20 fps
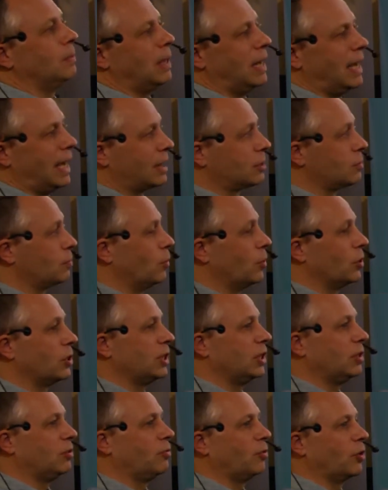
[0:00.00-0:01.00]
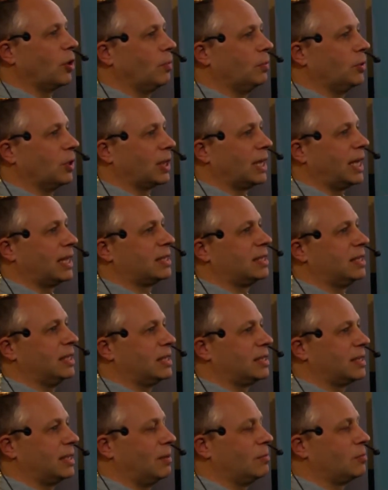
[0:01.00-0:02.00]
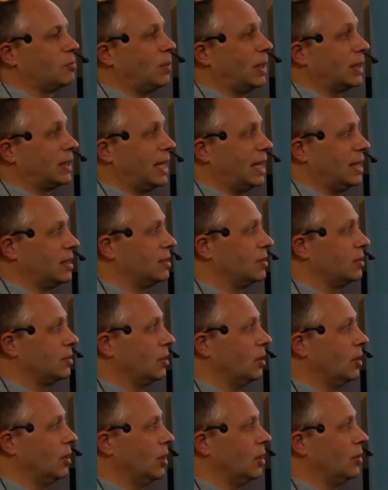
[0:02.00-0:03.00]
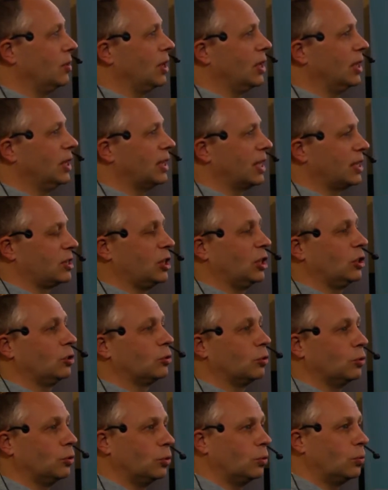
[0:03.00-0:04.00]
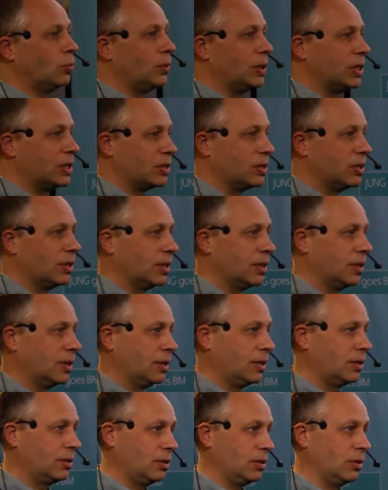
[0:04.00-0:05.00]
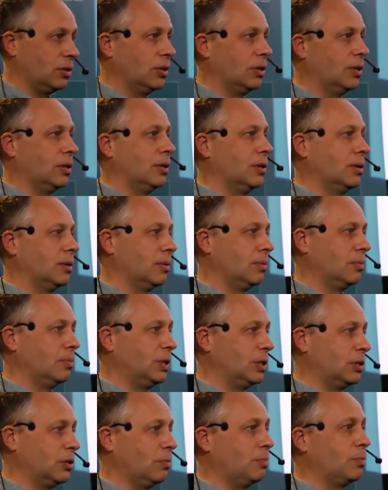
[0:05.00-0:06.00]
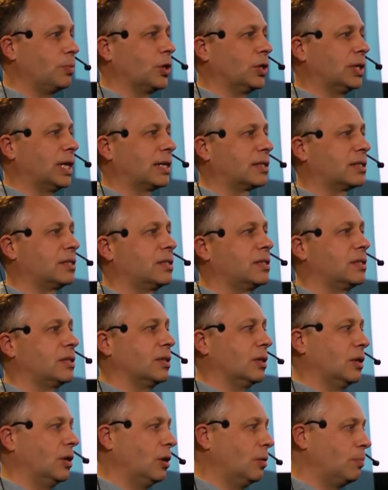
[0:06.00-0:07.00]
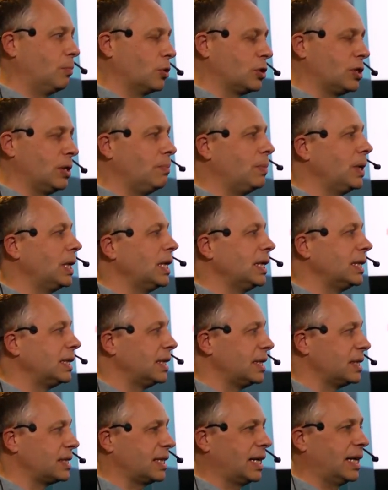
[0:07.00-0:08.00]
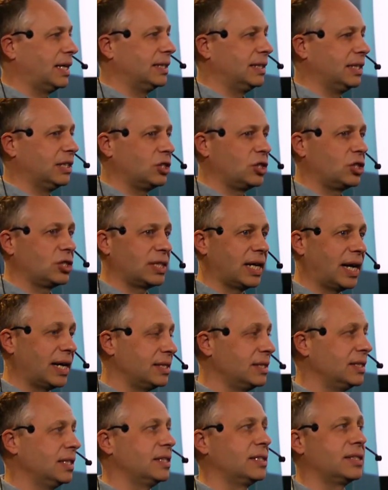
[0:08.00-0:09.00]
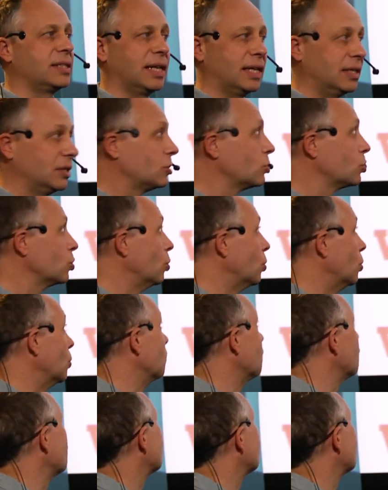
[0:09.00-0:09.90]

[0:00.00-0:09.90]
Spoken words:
exported from the CAD system, but has really nothing to do with the product's possibilities and its sizes and so on.